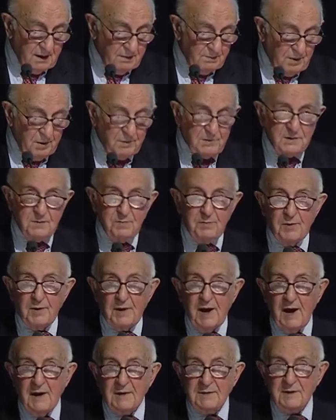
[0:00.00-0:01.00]
both
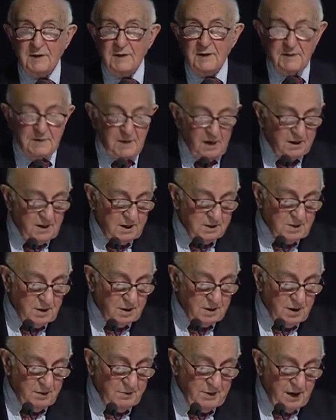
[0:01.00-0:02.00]
for other
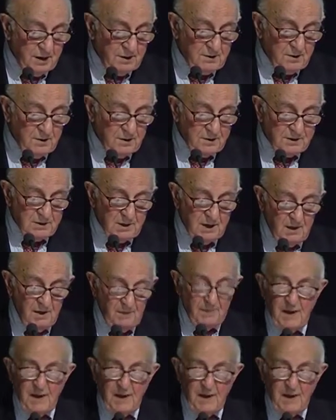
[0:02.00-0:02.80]
international criminal courts